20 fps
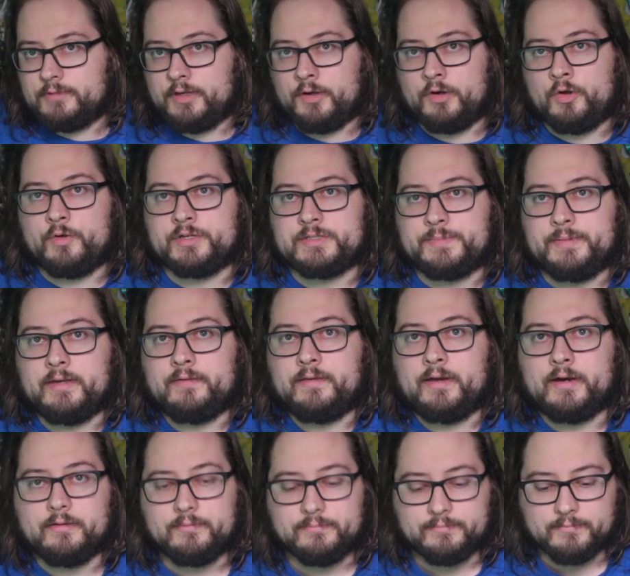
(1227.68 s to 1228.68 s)
it'll always be
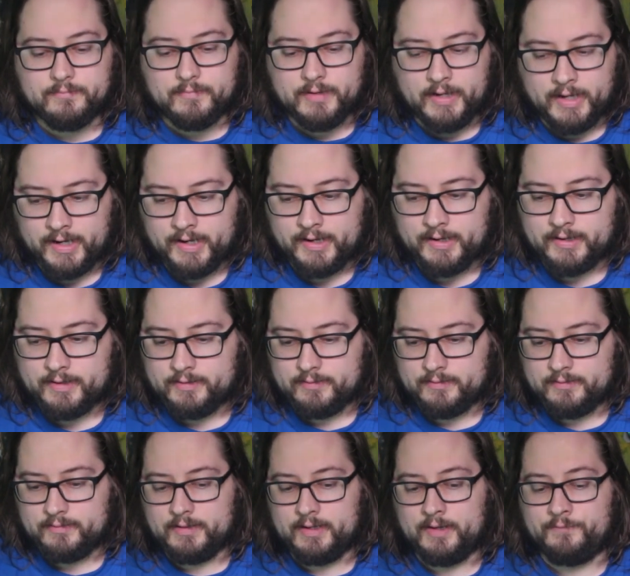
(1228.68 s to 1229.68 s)
there and
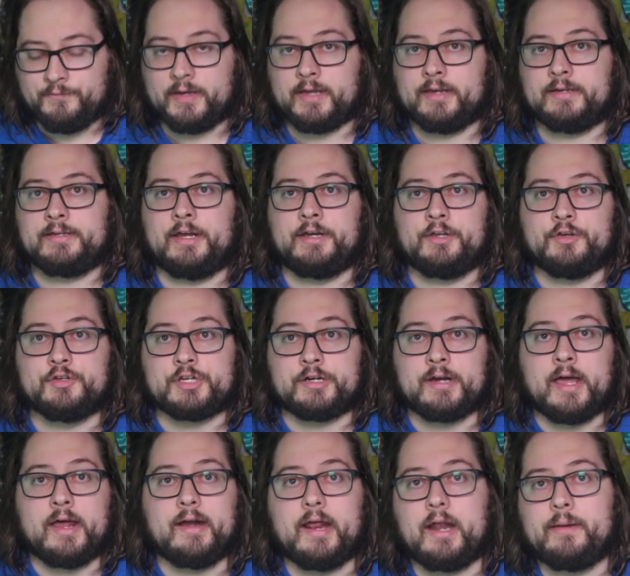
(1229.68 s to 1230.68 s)
if it continues or
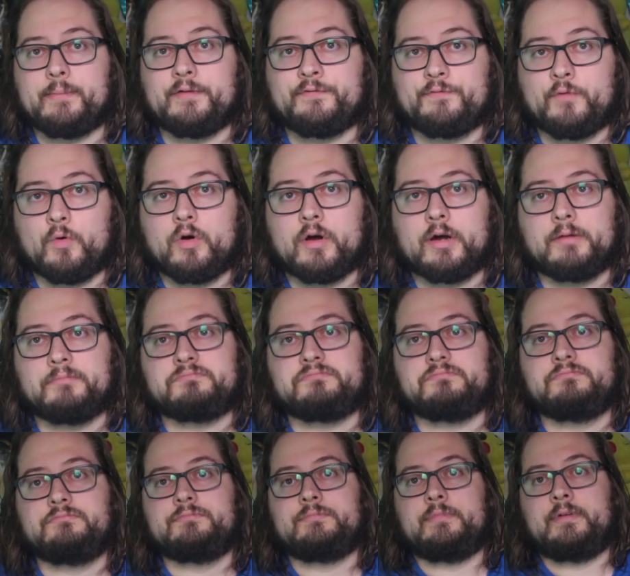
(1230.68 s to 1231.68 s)
not in anime form
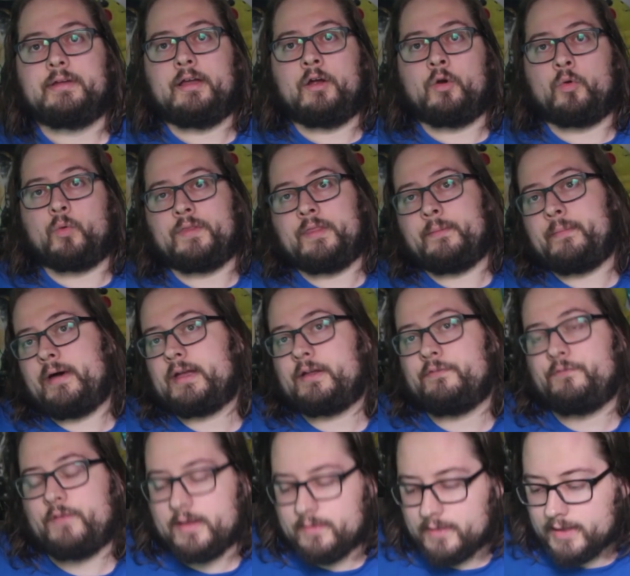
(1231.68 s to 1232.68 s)
or when the manga
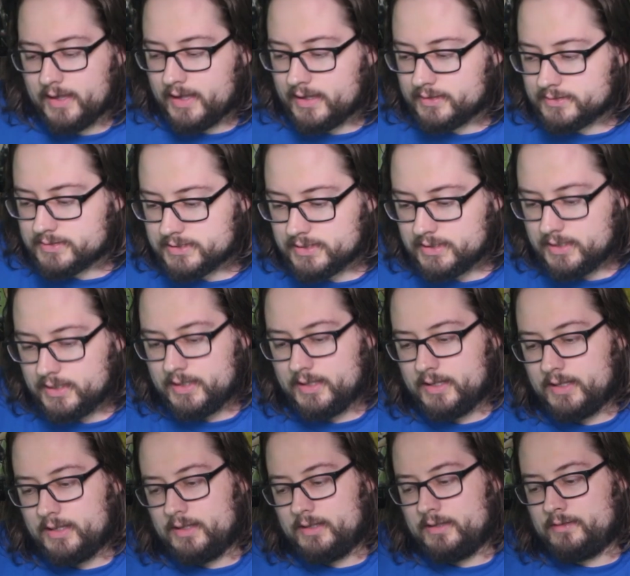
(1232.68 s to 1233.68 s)
finally ends
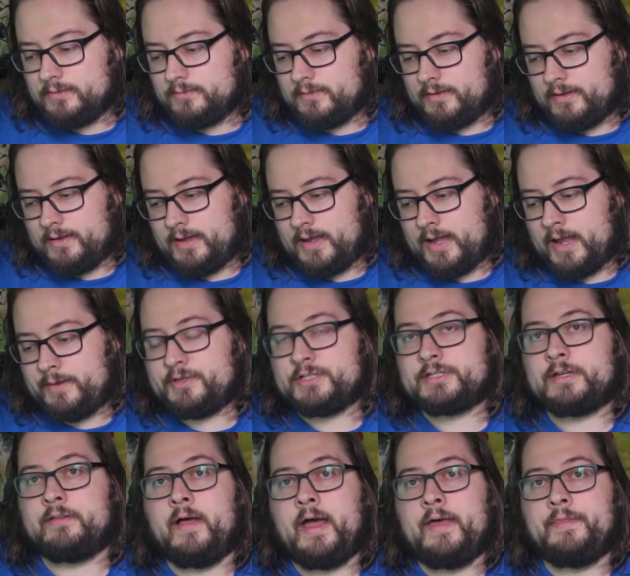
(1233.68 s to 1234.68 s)
I'm
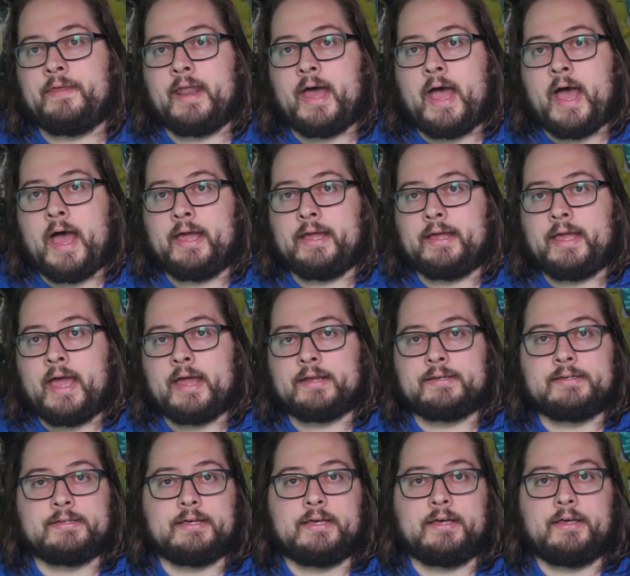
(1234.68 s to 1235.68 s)
just glad that I
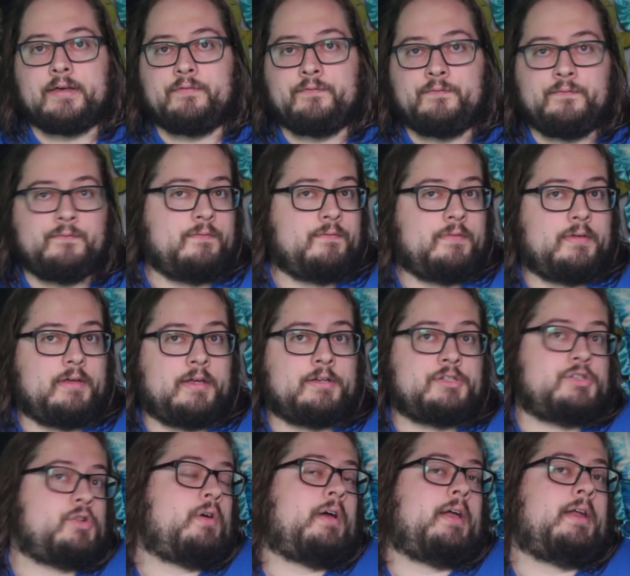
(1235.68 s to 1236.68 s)
got to
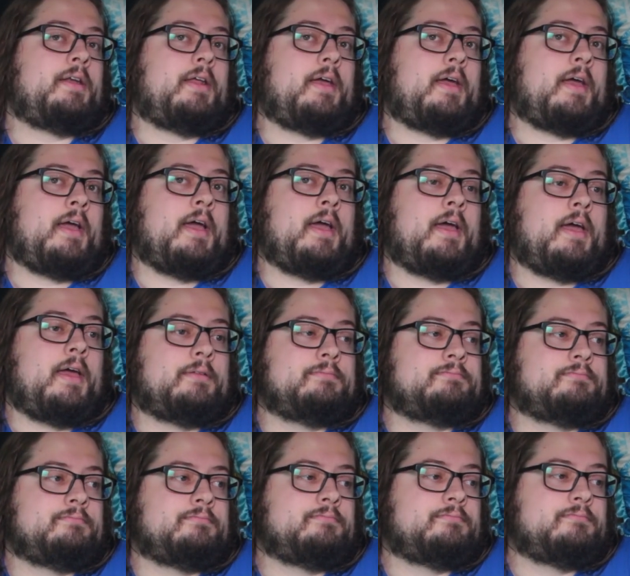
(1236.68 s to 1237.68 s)
enjoy it
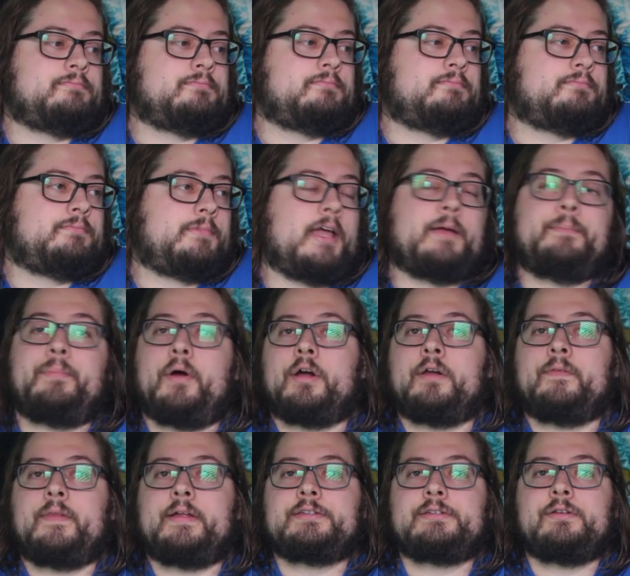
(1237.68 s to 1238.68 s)
and take part
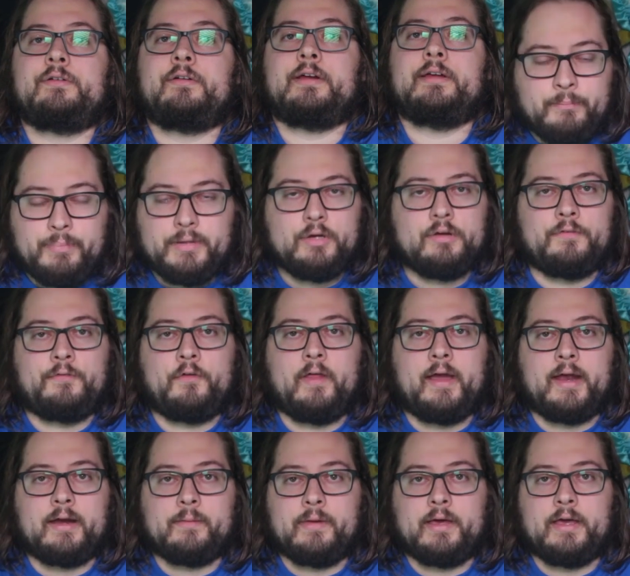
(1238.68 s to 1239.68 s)
in that story. Beautiful
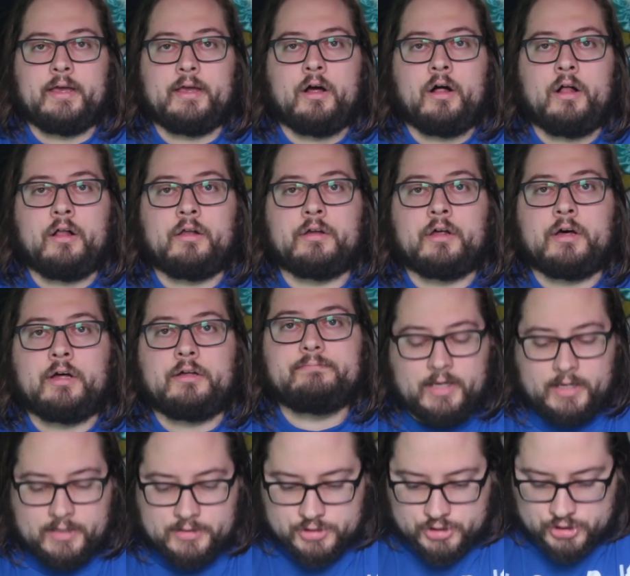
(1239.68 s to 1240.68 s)
anime all in all.
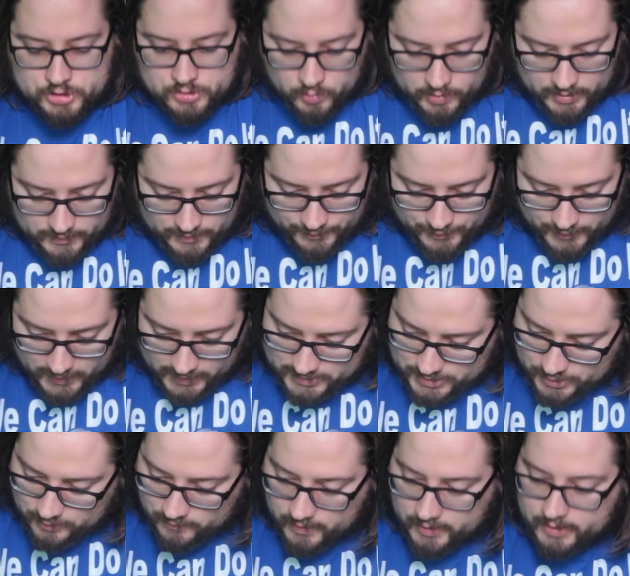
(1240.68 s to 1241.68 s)
Enjoy the things
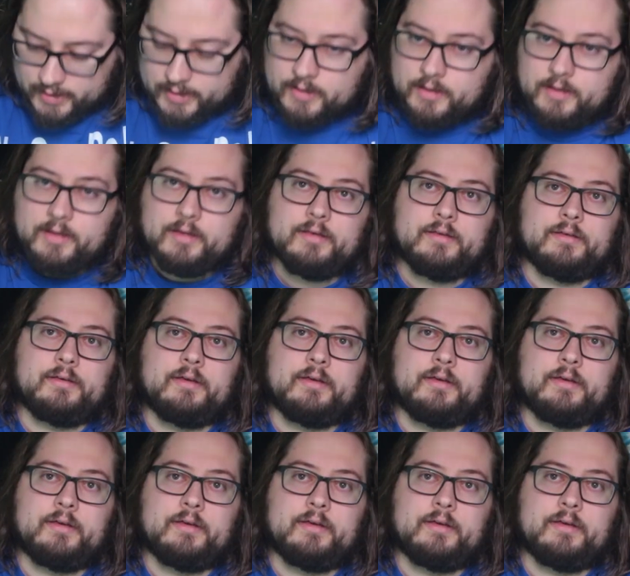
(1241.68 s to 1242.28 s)
you like,